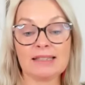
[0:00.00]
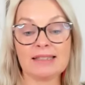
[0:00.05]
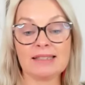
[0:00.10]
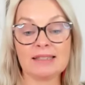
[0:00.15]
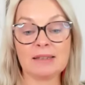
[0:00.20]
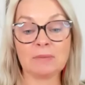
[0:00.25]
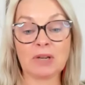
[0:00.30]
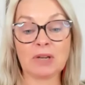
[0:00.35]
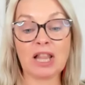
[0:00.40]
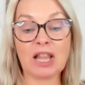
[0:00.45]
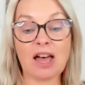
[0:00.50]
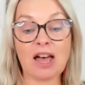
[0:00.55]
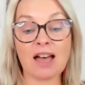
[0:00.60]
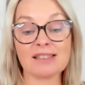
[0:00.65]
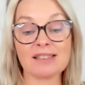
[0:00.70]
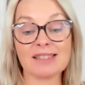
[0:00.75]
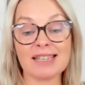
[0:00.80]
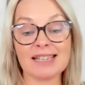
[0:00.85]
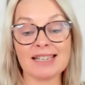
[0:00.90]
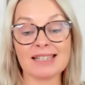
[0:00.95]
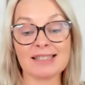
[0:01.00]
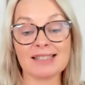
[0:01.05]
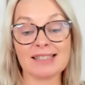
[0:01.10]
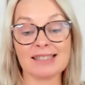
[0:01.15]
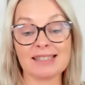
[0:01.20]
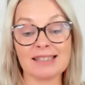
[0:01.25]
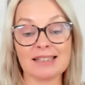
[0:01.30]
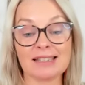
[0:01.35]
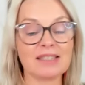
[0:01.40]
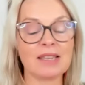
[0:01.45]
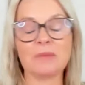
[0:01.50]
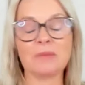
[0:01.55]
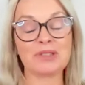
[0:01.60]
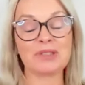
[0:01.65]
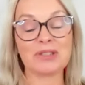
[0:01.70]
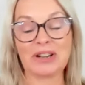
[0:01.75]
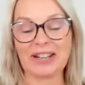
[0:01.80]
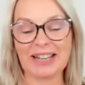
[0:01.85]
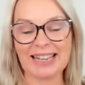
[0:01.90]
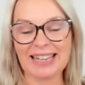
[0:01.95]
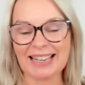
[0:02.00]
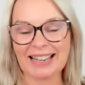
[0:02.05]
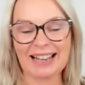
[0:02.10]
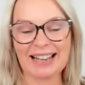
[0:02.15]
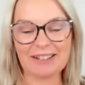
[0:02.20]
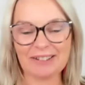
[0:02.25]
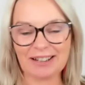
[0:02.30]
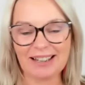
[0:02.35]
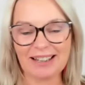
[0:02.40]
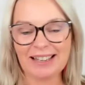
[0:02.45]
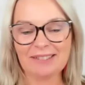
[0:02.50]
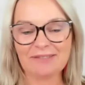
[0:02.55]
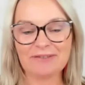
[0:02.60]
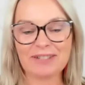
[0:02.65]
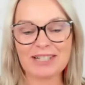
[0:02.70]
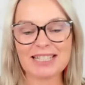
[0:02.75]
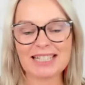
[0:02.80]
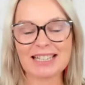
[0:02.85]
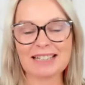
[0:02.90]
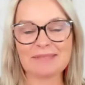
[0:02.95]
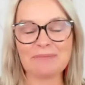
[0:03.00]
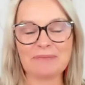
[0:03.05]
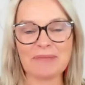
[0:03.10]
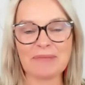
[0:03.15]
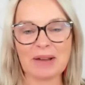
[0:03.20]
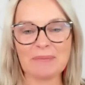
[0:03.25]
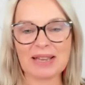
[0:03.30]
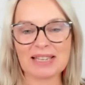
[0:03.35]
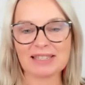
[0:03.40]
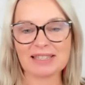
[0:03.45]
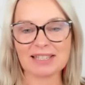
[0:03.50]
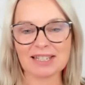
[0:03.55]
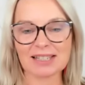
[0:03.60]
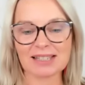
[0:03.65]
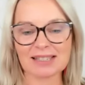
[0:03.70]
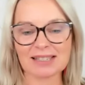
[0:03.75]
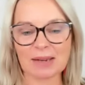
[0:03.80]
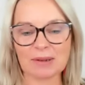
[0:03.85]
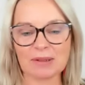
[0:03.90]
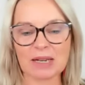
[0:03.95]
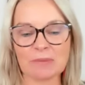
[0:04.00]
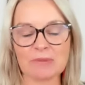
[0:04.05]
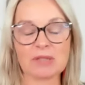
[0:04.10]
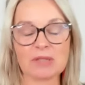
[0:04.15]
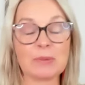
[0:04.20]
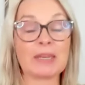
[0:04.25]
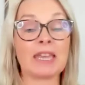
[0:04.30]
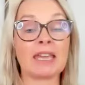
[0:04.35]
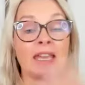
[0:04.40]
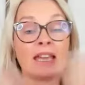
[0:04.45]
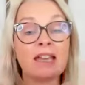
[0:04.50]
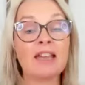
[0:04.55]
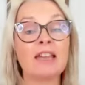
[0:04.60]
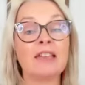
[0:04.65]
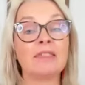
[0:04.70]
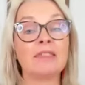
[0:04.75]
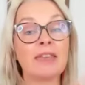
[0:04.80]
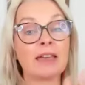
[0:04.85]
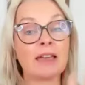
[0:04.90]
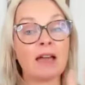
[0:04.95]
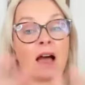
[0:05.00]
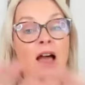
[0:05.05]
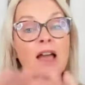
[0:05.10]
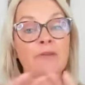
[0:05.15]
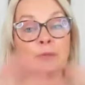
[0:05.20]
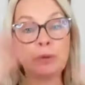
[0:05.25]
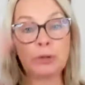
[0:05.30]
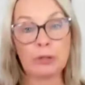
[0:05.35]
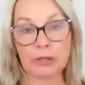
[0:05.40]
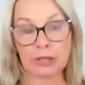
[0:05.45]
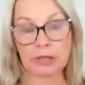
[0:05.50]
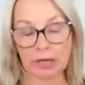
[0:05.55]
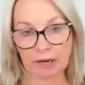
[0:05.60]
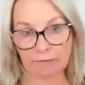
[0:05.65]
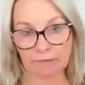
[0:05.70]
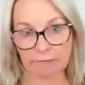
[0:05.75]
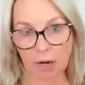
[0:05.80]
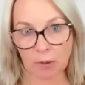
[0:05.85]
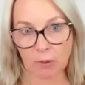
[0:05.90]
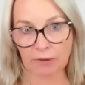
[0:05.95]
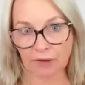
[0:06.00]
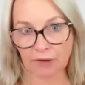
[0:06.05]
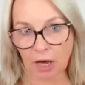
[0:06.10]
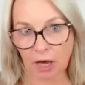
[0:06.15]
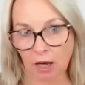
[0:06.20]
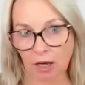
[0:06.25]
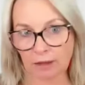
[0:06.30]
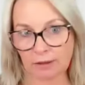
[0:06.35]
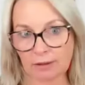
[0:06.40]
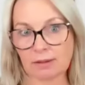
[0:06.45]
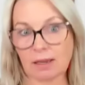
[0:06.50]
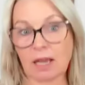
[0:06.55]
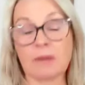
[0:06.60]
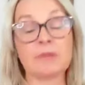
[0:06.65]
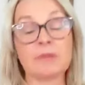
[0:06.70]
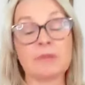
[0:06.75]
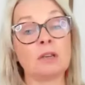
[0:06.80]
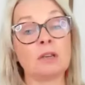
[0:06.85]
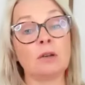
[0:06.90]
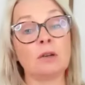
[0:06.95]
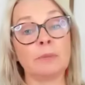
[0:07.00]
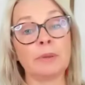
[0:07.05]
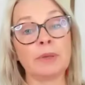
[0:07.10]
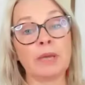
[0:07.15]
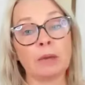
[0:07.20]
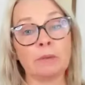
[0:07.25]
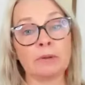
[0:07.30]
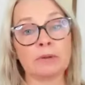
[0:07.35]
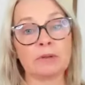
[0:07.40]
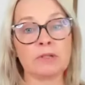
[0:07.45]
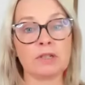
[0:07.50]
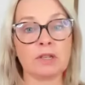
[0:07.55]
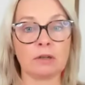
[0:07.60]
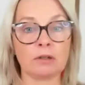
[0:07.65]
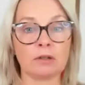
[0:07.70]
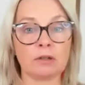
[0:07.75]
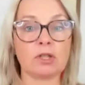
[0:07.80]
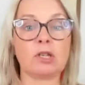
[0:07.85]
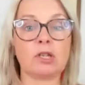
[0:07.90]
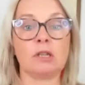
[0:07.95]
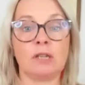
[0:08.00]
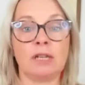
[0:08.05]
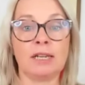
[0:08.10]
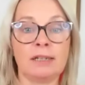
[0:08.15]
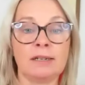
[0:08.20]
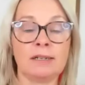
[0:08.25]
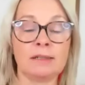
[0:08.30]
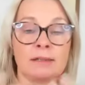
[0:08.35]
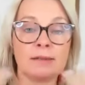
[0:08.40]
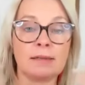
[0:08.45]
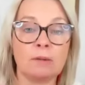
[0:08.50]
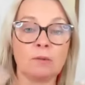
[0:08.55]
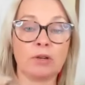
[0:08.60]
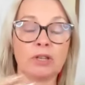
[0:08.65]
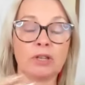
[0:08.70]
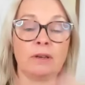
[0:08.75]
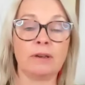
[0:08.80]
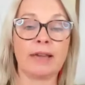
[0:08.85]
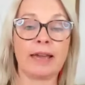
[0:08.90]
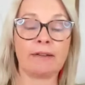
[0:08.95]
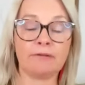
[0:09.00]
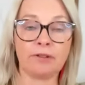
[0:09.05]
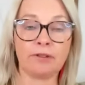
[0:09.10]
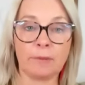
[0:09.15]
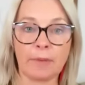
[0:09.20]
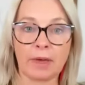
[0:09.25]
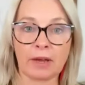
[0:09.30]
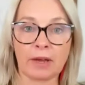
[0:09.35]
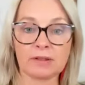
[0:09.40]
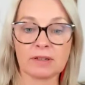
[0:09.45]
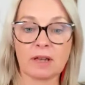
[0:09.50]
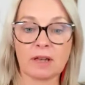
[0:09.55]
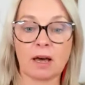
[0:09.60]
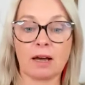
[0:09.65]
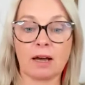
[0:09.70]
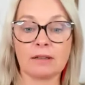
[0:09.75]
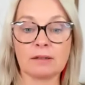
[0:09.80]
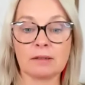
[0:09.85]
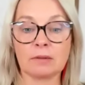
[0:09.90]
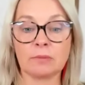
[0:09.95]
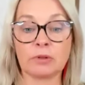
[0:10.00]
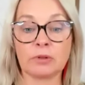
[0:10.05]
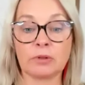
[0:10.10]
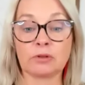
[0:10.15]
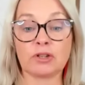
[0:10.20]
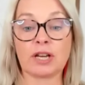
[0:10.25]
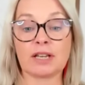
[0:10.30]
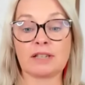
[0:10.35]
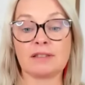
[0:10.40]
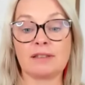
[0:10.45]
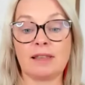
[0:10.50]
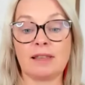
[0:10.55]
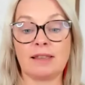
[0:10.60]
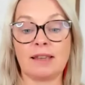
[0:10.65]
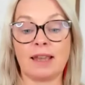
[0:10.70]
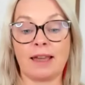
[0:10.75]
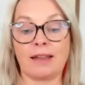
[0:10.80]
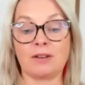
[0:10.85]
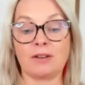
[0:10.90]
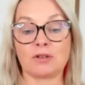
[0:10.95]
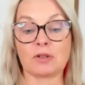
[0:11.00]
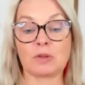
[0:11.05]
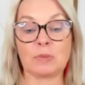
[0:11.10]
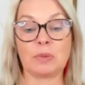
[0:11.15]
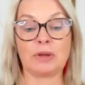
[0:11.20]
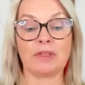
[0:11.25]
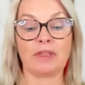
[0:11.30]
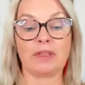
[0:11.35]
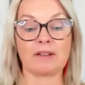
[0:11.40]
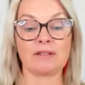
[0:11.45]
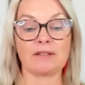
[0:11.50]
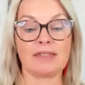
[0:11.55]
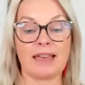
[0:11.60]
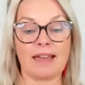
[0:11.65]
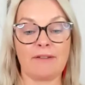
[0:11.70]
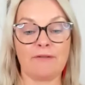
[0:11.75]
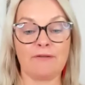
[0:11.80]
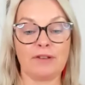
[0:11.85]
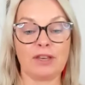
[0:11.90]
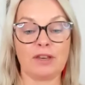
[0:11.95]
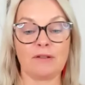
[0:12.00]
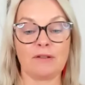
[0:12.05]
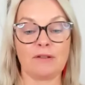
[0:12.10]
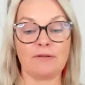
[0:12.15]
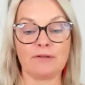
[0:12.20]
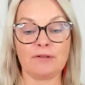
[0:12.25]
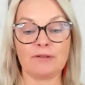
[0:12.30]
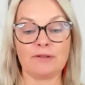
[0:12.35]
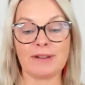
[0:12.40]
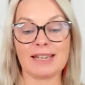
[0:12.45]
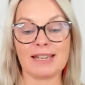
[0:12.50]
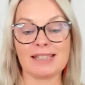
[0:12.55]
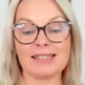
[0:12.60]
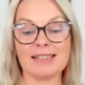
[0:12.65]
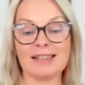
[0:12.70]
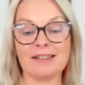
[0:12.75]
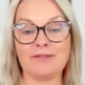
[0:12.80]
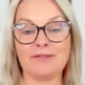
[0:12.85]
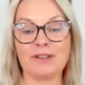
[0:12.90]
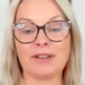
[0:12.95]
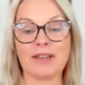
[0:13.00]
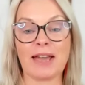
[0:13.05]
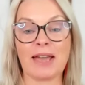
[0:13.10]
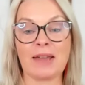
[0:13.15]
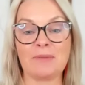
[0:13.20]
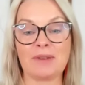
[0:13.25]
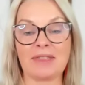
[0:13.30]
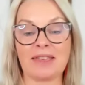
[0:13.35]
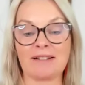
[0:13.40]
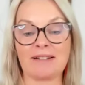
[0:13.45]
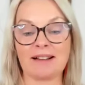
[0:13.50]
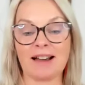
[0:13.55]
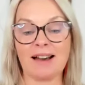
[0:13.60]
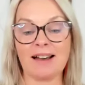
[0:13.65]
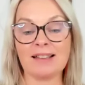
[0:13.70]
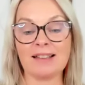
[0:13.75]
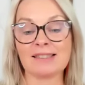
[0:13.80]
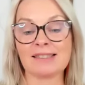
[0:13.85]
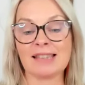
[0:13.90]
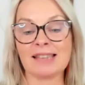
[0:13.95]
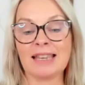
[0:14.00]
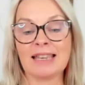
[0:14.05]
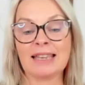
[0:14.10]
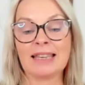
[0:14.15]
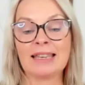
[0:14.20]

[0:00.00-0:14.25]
some classes some sorry i'm reading a, a, message at the same time as speaking that i've put a row of cards up so you'll be able to tune in and see what you get from those cards and we'll trust that the angels put those there for you for a reason if you came without cards